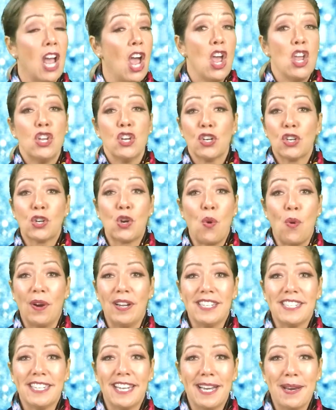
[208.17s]
You're going
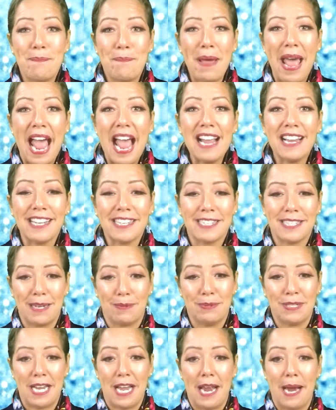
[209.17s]
to get it back at some
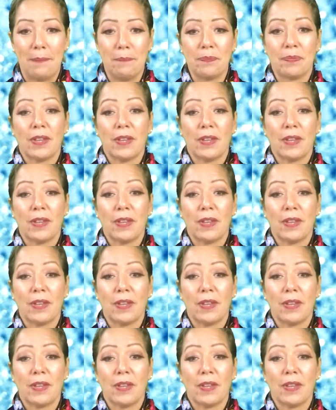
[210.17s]
time.